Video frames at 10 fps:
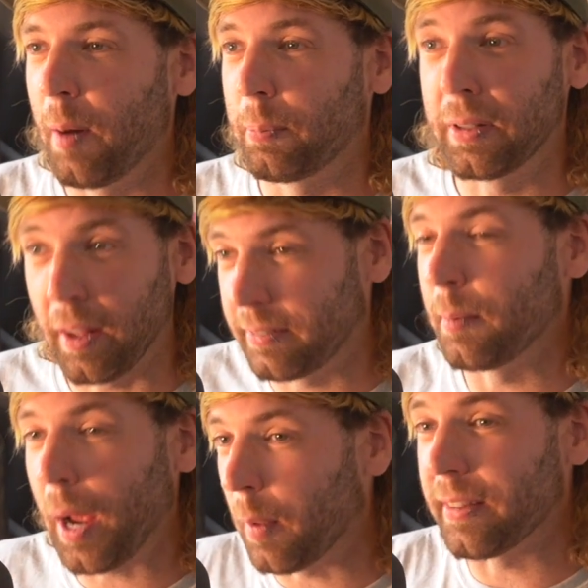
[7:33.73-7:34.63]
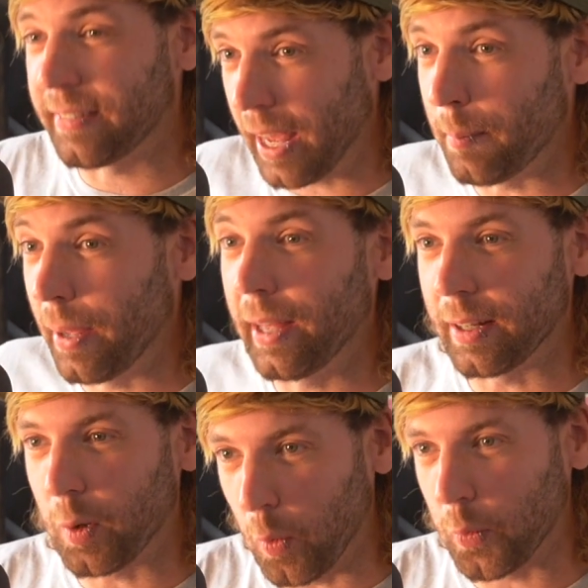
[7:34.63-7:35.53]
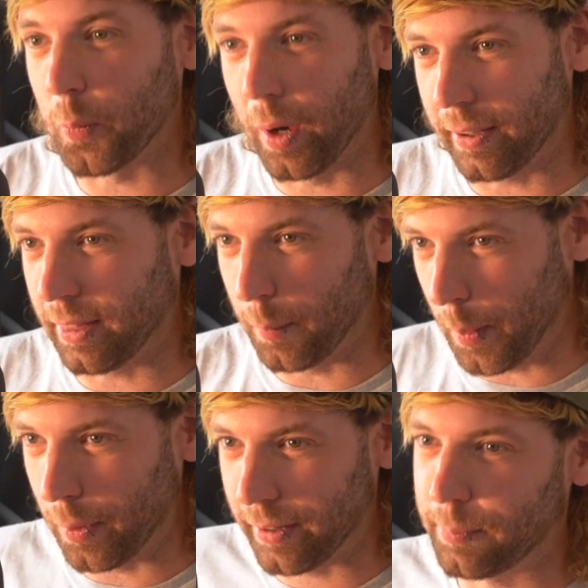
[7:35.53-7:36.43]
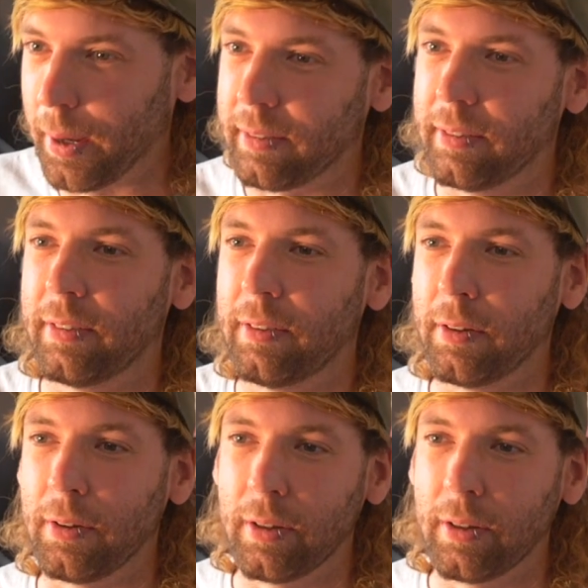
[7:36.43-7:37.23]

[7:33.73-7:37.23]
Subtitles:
plus about the same in coursework that we were expected to do.